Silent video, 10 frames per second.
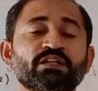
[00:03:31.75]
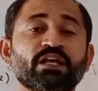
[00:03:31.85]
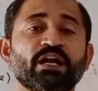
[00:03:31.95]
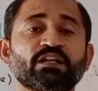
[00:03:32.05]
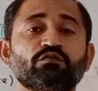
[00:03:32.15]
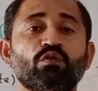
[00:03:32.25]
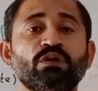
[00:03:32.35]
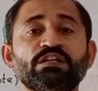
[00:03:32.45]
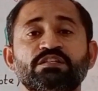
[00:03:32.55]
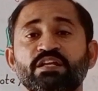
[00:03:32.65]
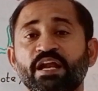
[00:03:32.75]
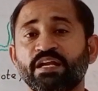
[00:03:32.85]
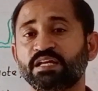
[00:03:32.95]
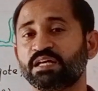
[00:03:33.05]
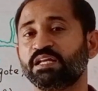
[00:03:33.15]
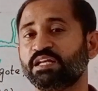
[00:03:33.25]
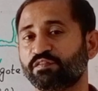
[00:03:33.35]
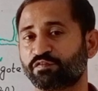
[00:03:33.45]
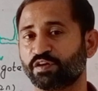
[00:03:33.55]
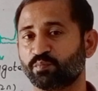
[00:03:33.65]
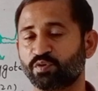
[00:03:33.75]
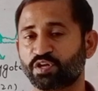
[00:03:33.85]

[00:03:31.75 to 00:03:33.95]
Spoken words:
that is only genetically different,